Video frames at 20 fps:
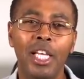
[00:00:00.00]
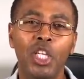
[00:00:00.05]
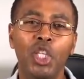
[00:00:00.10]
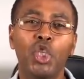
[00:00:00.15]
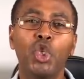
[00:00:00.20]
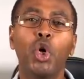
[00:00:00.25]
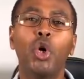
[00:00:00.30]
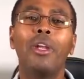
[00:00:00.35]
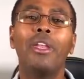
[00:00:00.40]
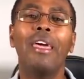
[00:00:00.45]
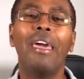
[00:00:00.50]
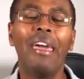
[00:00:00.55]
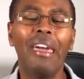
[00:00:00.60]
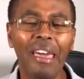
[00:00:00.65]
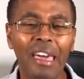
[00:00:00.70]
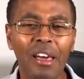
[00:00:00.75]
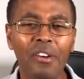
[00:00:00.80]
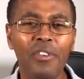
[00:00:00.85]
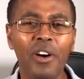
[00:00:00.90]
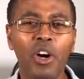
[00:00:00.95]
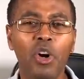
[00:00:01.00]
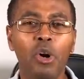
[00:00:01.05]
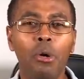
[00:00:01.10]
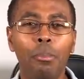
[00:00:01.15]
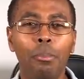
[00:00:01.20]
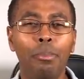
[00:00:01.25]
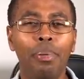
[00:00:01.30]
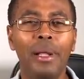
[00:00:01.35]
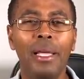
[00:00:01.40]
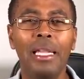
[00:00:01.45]
Don't ever
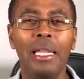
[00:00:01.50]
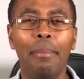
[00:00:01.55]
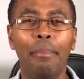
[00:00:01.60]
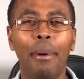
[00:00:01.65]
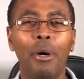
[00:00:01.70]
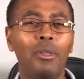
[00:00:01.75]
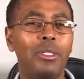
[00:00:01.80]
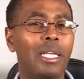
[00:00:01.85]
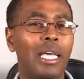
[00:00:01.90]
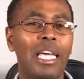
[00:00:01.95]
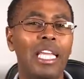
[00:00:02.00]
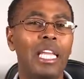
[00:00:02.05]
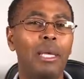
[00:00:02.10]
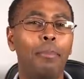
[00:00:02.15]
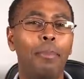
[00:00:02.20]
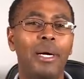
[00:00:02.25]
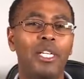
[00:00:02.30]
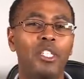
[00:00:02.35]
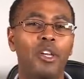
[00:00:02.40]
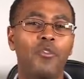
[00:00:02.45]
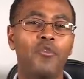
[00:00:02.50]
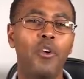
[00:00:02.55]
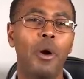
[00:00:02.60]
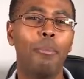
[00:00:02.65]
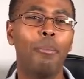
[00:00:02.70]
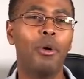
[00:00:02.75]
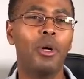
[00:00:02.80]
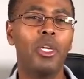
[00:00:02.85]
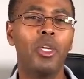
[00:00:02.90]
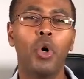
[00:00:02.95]
complain about any part of your
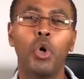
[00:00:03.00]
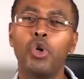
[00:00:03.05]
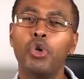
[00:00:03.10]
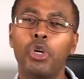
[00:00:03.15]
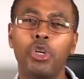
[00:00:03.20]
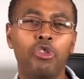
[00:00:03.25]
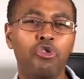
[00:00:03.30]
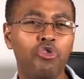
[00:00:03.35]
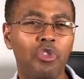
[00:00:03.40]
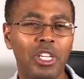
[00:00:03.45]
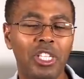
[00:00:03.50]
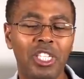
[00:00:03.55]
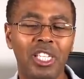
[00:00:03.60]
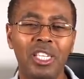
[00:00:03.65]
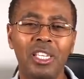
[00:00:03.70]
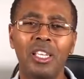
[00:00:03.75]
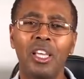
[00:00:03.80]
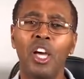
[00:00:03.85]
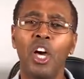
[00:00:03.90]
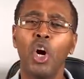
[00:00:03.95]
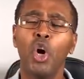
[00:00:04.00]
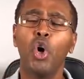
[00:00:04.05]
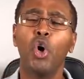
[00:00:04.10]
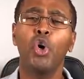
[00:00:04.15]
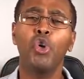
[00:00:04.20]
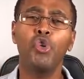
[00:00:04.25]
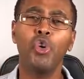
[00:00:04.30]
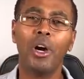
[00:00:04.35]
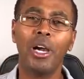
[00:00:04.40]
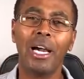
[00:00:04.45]
body or your dressing
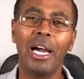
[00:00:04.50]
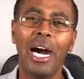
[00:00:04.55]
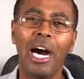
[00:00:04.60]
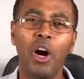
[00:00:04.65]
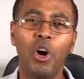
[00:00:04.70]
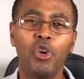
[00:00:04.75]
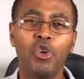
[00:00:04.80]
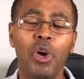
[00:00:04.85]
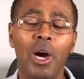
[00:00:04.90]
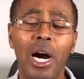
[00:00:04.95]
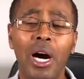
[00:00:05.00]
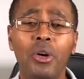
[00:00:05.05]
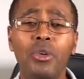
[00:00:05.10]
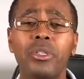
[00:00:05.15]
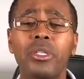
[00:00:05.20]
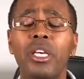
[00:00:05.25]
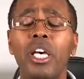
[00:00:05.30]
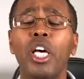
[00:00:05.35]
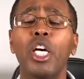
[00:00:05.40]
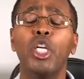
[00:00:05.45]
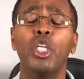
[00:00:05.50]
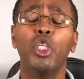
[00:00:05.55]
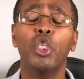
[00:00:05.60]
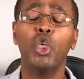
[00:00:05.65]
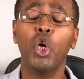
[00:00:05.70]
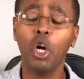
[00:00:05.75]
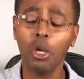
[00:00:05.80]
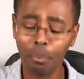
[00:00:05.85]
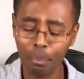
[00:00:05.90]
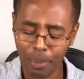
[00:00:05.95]
or your car or your house.
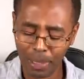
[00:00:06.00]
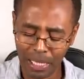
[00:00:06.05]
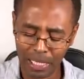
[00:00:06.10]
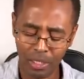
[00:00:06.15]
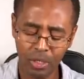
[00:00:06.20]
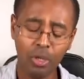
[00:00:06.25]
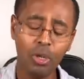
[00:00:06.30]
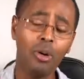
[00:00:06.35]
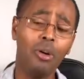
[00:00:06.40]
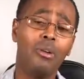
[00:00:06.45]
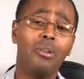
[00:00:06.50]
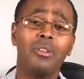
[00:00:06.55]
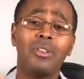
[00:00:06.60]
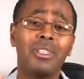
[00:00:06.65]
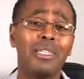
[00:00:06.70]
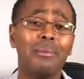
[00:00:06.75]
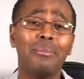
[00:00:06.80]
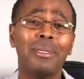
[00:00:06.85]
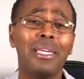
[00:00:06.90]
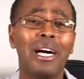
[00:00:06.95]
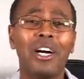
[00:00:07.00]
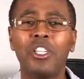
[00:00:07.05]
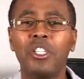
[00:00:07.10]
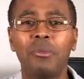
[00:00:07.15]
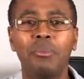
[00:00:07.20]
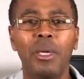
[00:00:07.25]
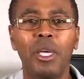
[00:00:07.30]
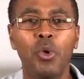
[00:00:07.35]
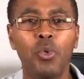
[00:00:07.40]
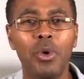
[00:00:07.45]
Don't believe, you know, some girls
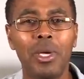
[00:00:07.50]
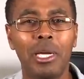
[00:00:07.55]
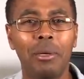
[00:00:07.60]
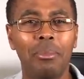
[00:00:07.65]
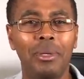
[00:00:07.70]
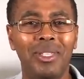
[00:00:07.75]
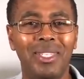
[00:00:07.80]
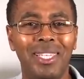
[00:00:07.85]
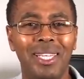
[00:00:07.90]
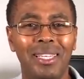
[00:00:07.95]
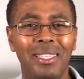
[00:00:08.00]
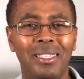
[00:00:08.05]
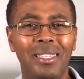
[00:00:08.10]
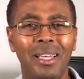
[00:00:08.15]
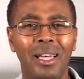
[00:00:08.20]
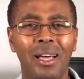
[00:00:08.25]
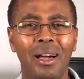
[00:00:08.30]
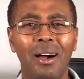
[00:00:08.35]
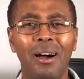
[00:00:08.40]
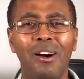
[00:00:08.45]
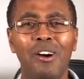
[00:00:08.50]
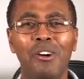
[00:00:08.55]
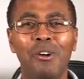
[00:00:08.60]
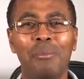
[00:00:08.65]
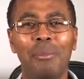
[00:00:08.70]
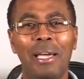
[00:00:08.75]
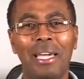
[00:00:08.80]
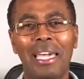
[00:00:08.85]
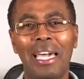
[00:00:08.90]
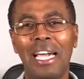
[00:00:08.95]
make weird mistakes. Oh,
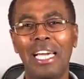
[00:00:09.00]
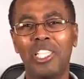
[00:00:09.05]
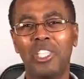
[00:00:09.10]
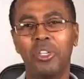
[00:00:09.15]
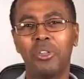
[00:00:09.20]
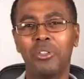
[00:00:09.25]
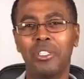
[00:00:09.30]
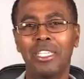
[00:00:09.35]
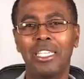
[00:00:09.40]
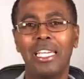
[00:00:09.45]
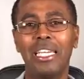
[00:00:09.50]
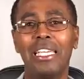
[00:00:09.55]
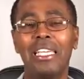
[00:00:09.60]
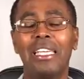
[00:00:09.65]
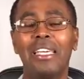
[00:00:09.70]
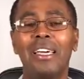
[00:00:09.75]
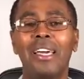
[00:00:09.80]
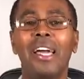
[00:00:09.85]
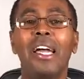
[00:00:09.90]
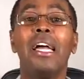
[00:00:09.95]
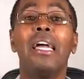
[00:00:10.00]
my car is so tiny.